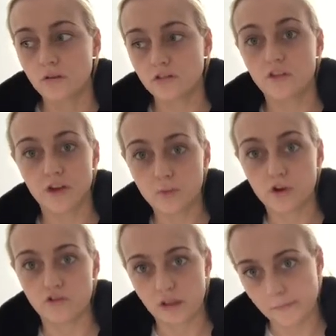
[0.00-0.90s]
so that it was
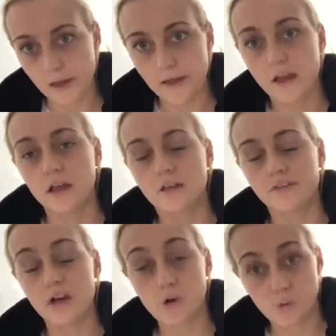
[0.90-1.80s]
creamy.
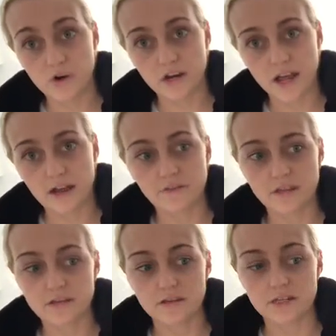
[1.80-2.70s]
That was 1.5
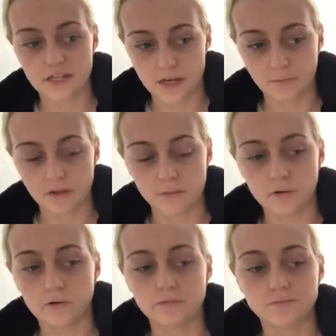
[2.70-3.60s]
syns a
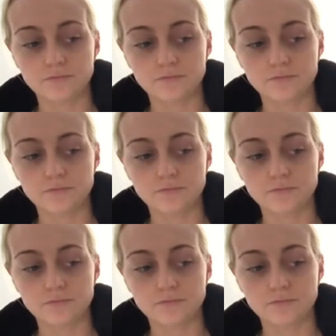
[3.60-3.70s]
tablespoon.